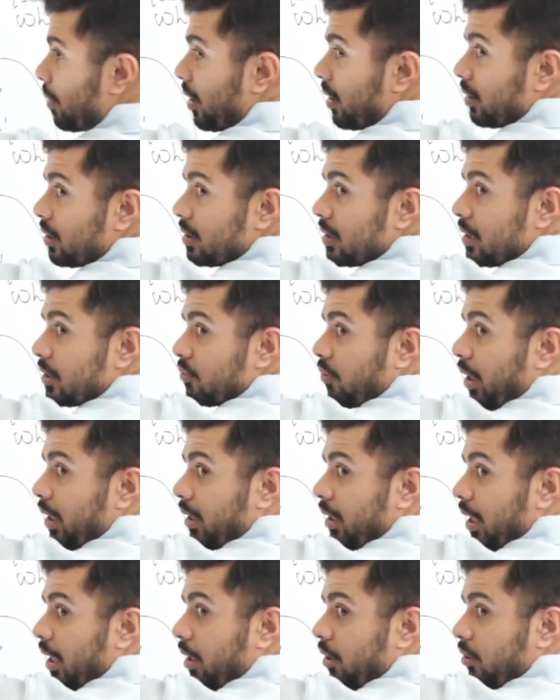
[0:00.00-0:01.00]
parentheses
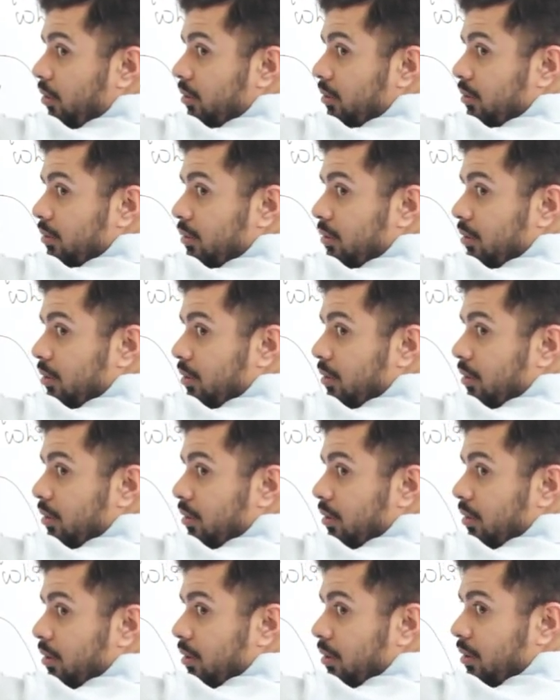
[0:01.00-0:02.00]
right now, and you're
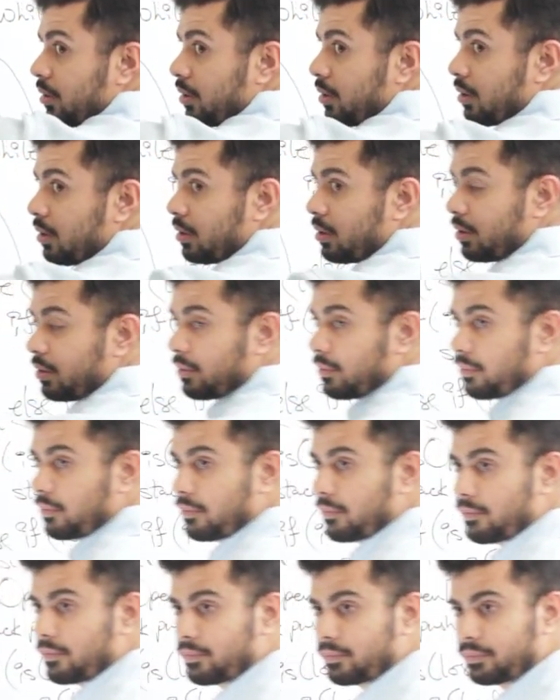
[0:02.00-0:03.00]
checking for is
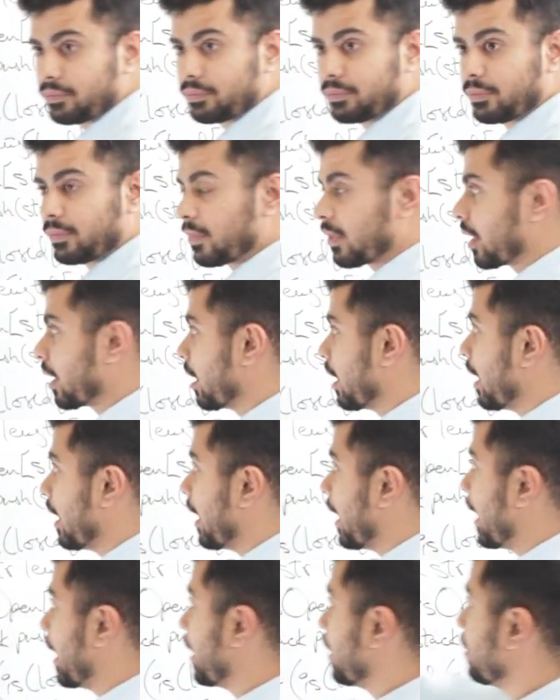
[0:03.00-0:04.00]
closed.
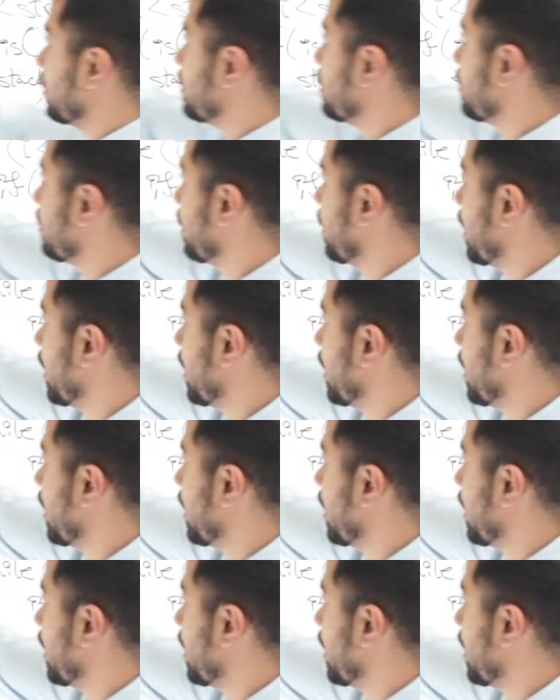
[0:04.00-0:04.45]
And